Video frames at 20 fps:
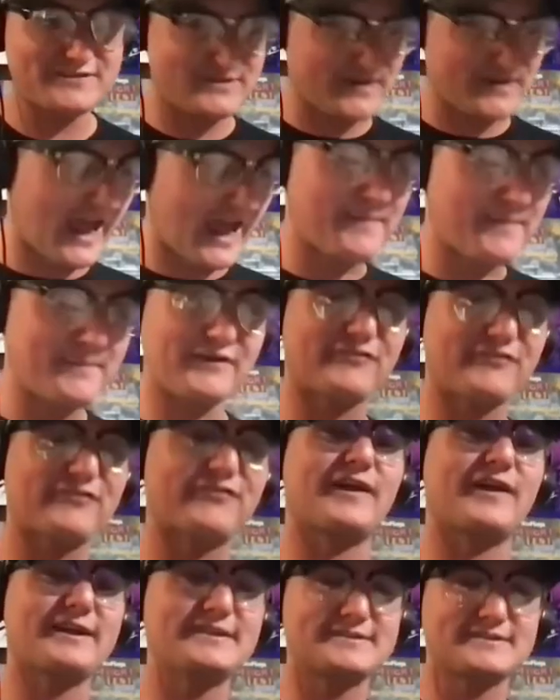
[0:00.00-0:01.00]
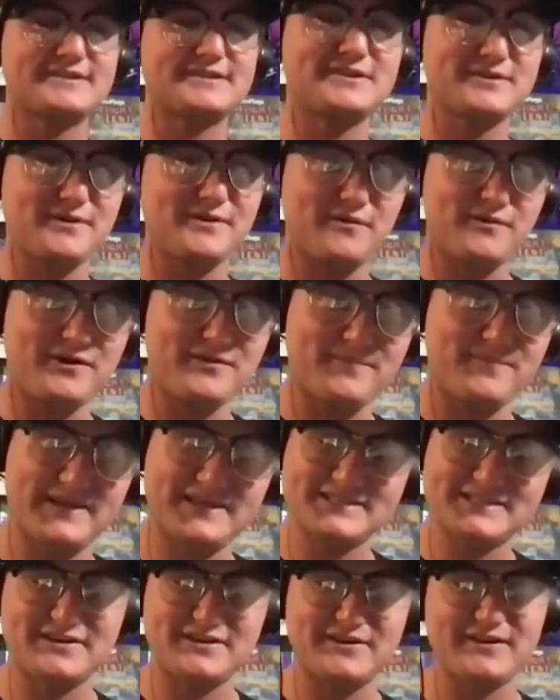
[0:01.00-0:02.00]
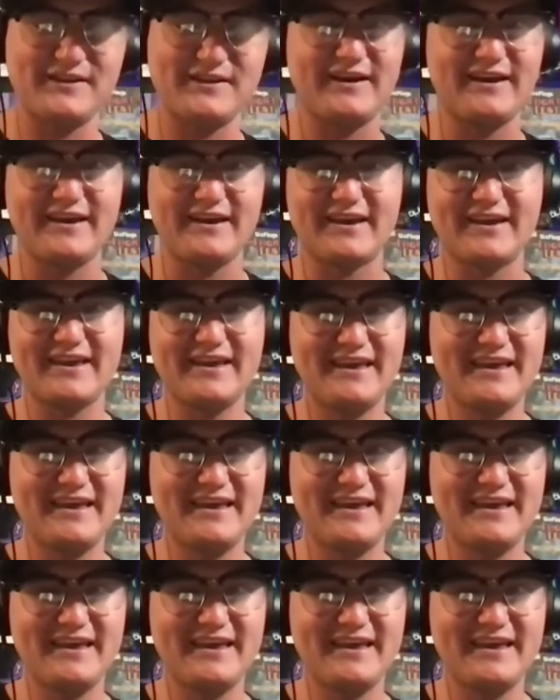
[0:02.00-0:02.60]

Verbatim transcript: So I had my friends to do it with me, so, like,